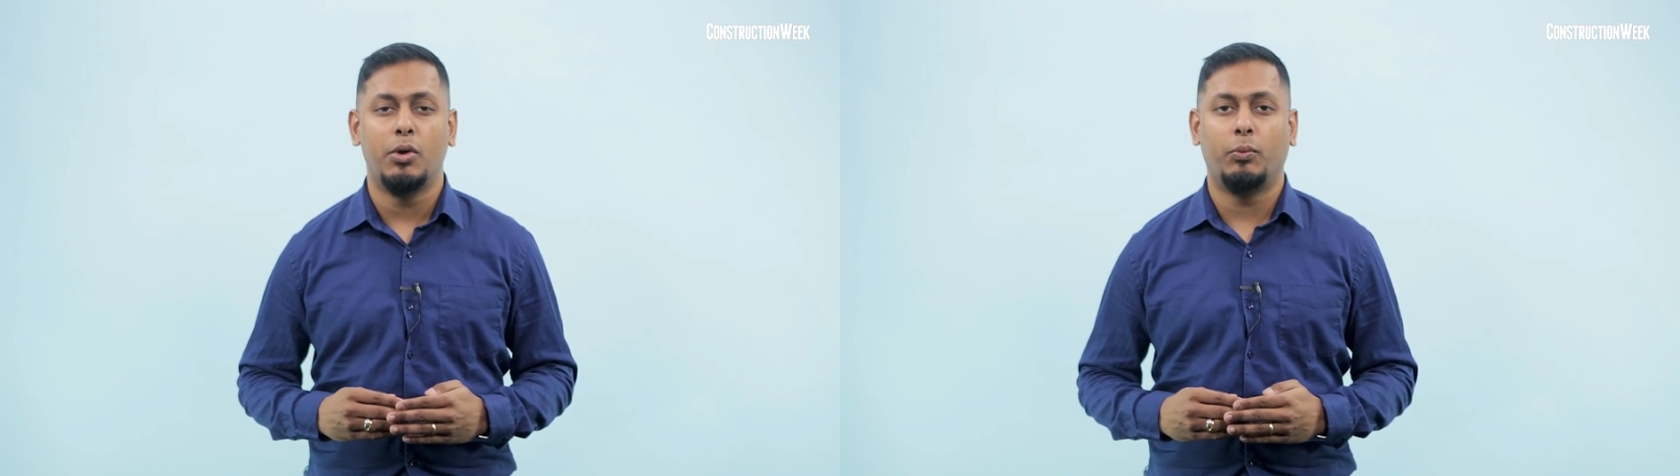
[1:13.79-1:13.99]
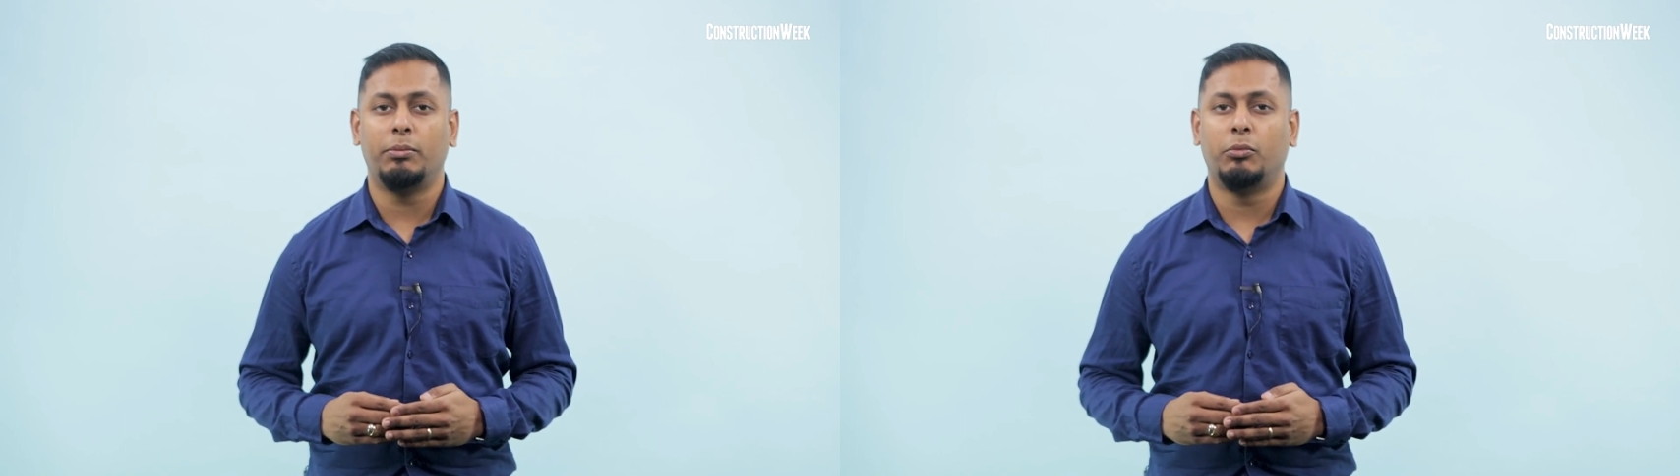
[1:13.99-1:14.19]

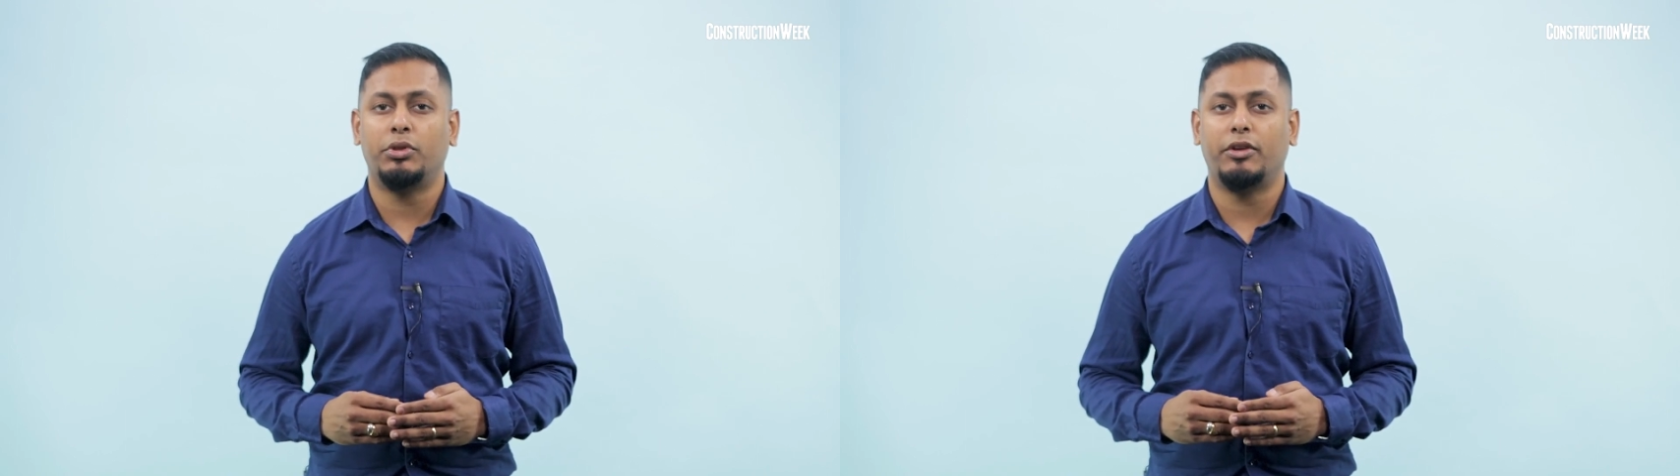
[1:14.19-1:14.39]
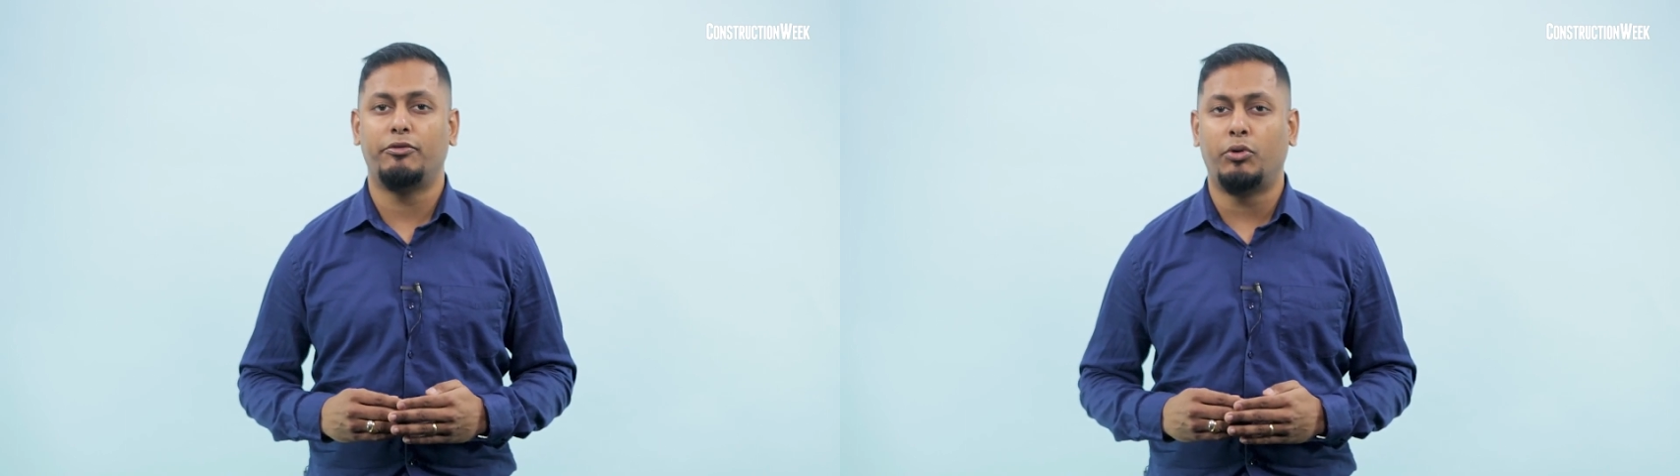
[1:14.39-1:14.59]
with more
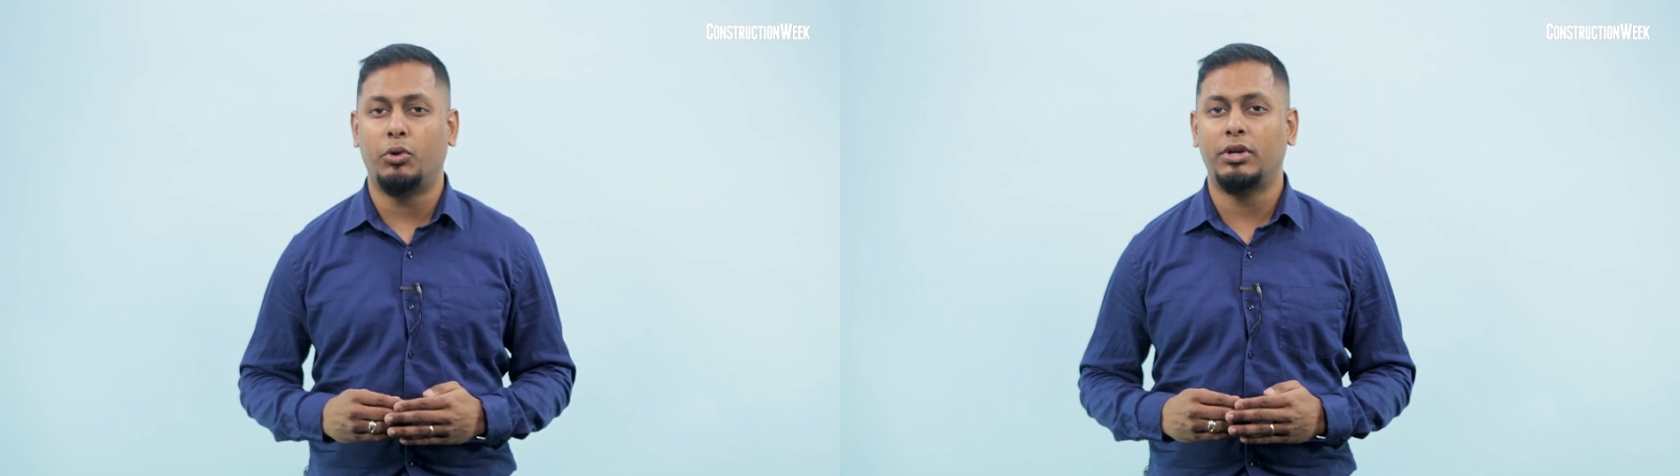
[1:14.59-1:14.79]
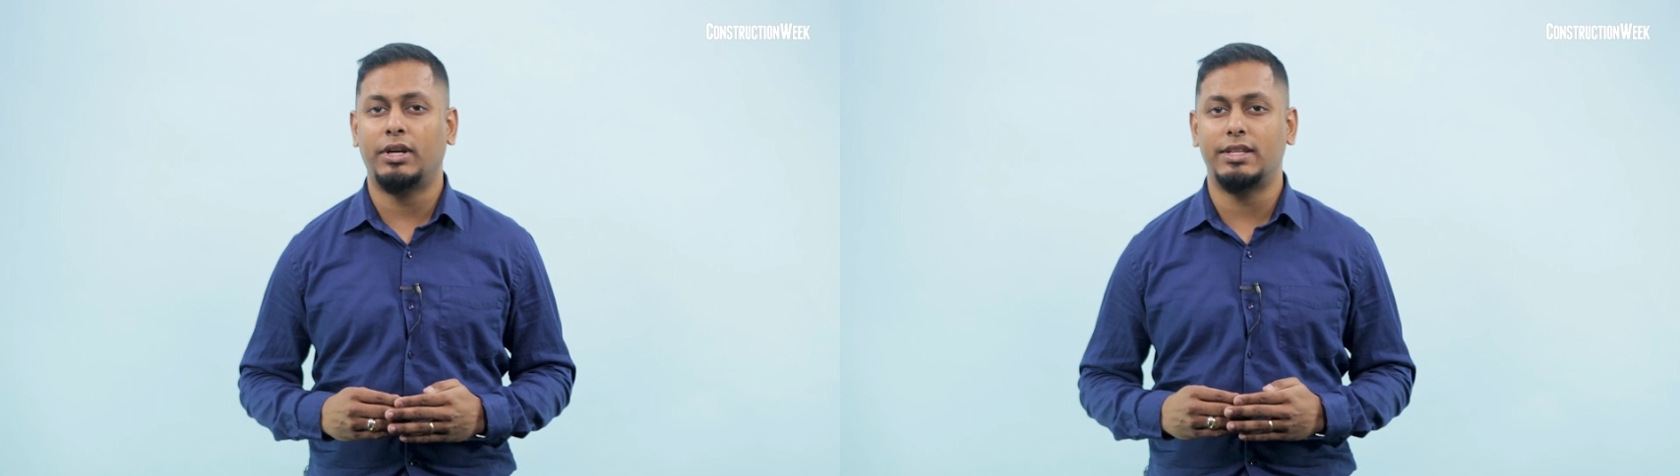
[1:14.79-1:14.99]
than
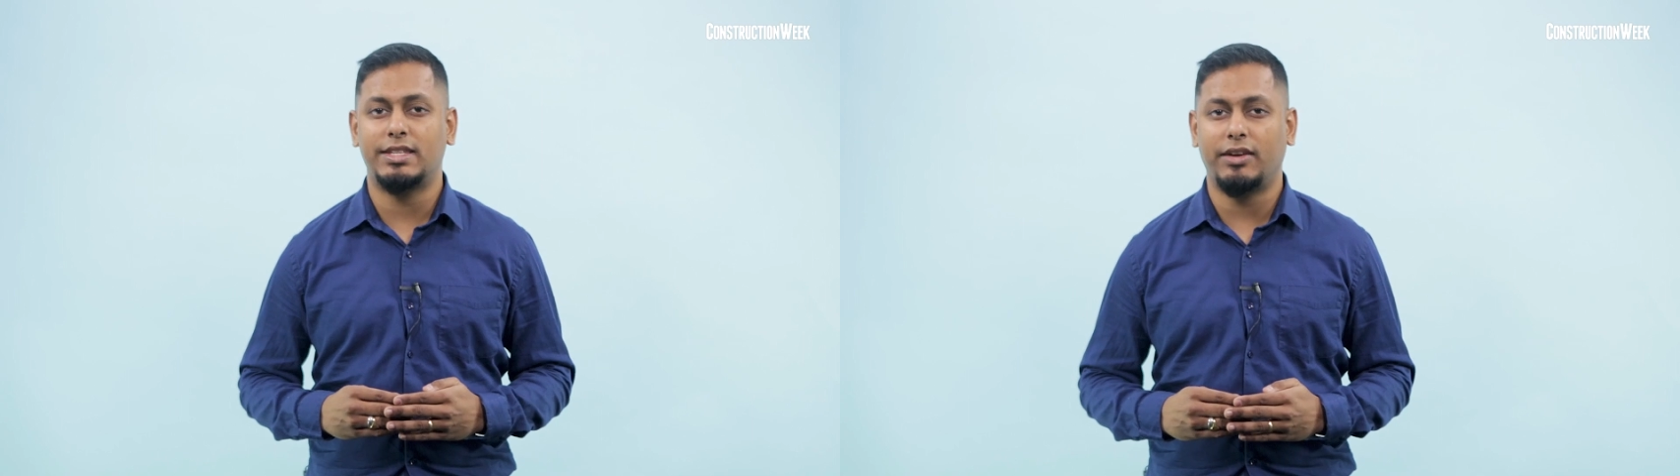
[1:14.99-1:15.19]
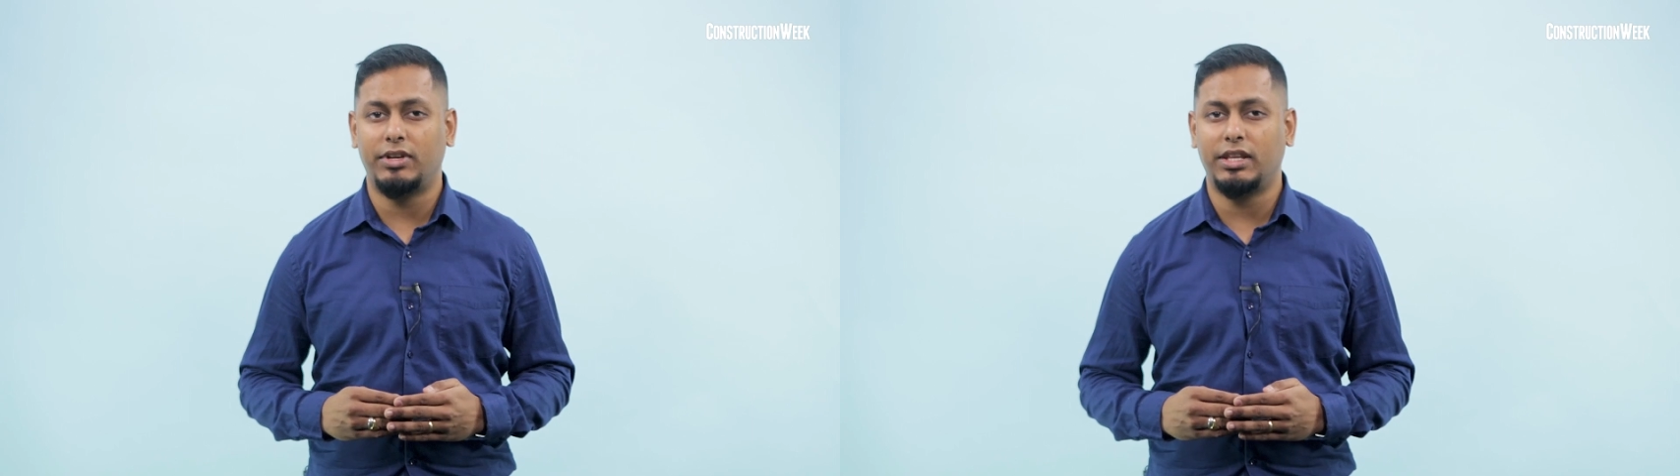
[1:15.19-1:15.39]

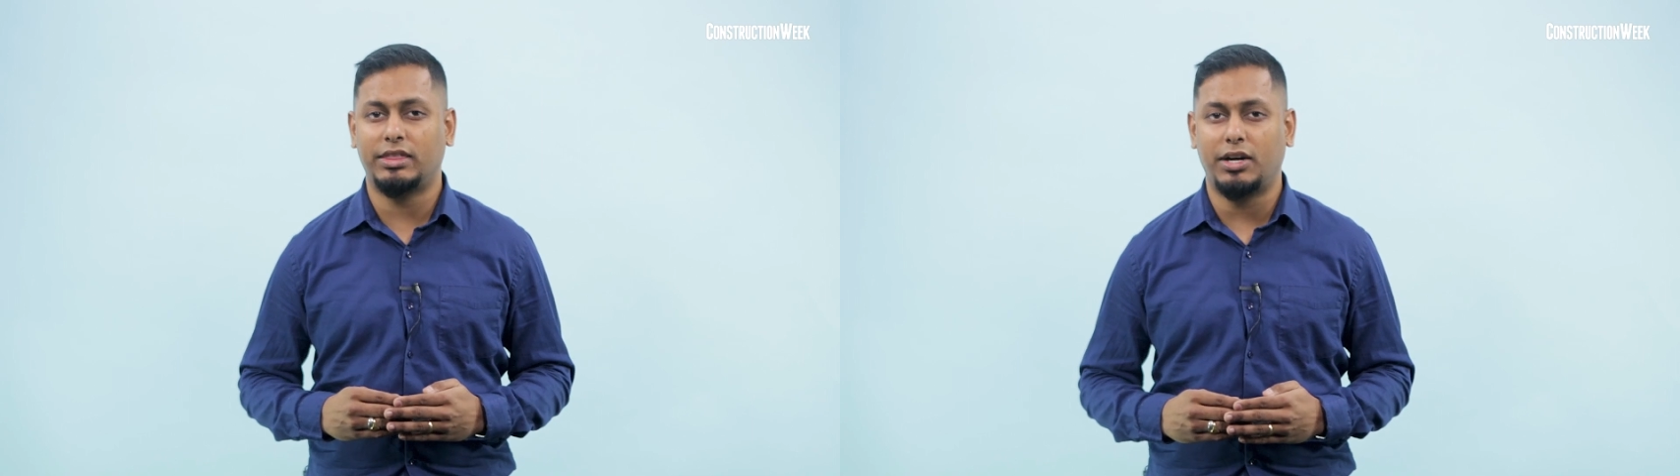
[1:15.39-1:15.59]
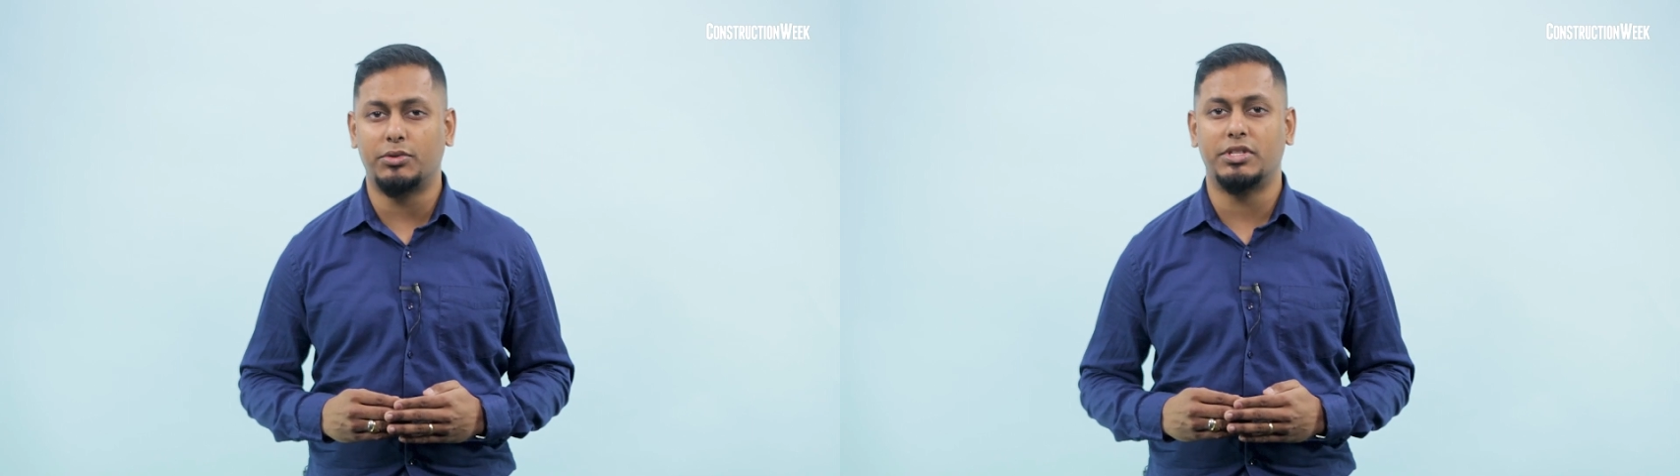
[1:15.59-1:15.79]

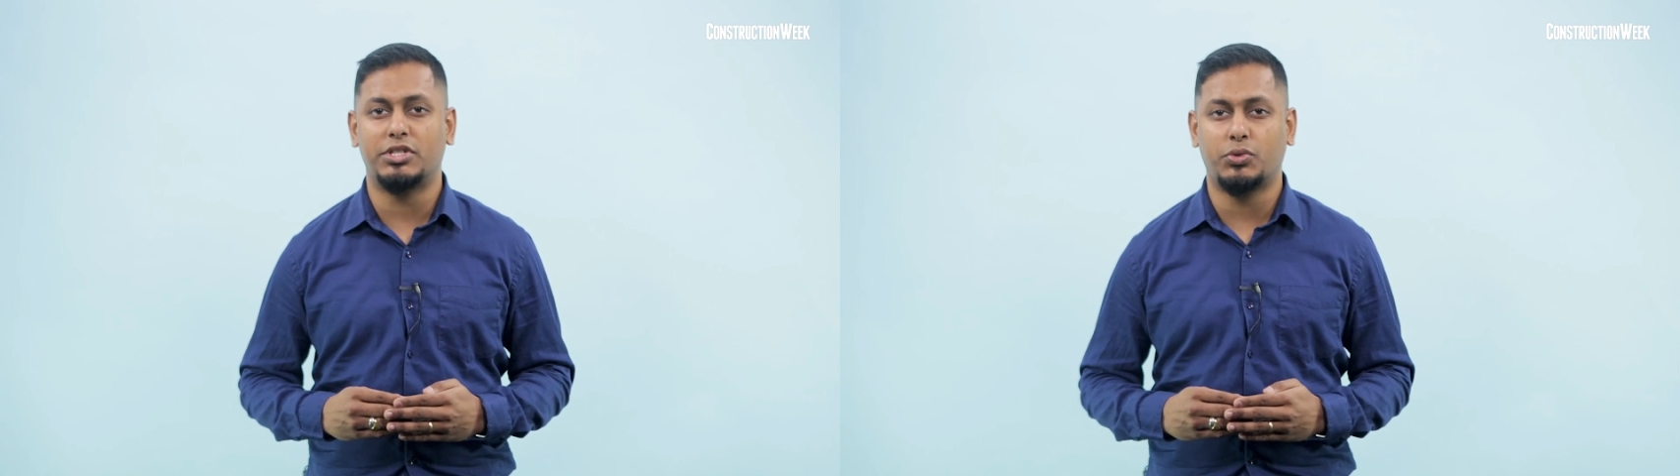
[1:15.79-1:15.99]
470,000